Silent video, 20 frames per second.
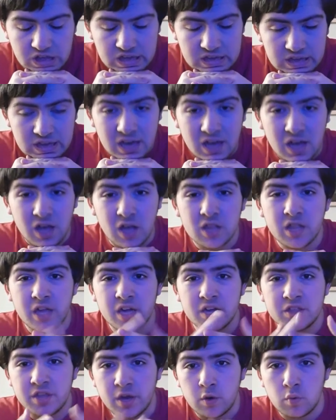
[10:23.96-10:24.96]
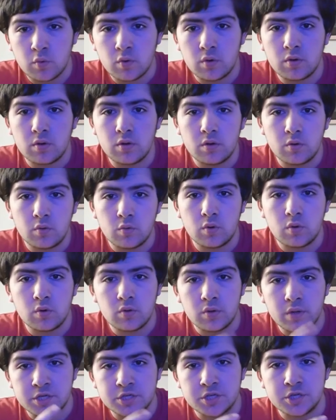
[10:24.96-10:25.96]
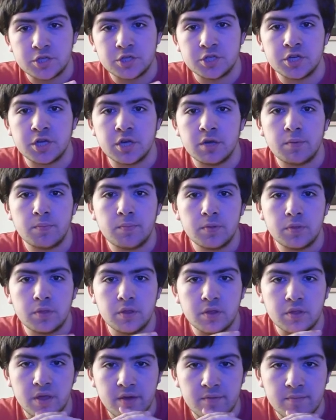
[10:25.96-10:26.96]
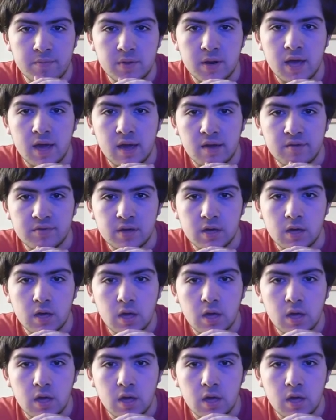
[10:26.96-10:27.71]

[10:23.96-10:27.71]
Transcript: yeah, I like that relationship that they've been having.